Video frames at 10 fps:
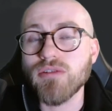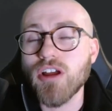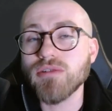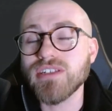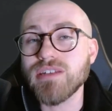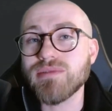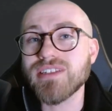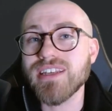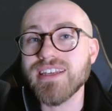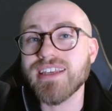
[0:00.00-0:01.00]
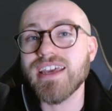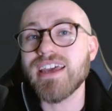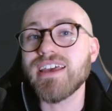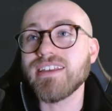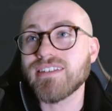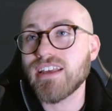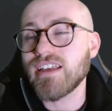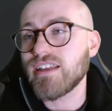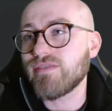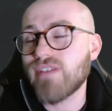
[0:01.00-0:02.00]
know, DeepSeek is
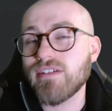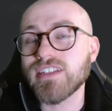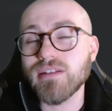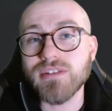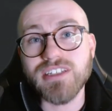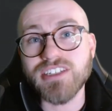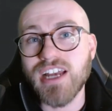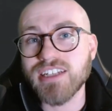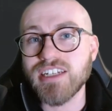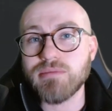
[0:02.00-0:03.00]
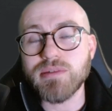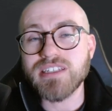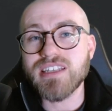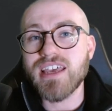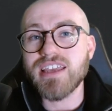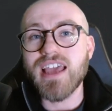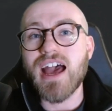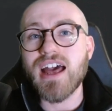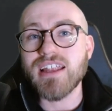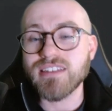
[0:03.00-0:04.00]
very similar to ChatGPT,
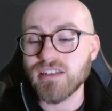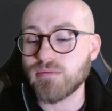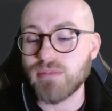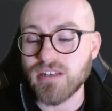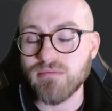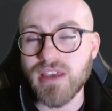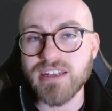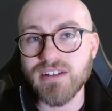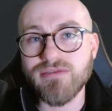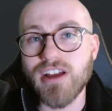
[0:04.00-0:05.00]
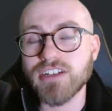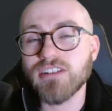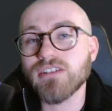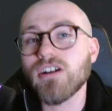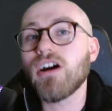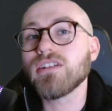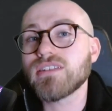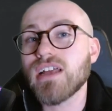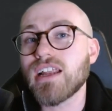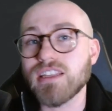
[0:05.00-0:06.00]
and it's been made at a fraction of the cost,
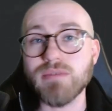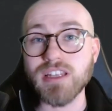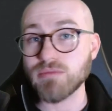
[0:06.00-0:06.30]
and it's meant to be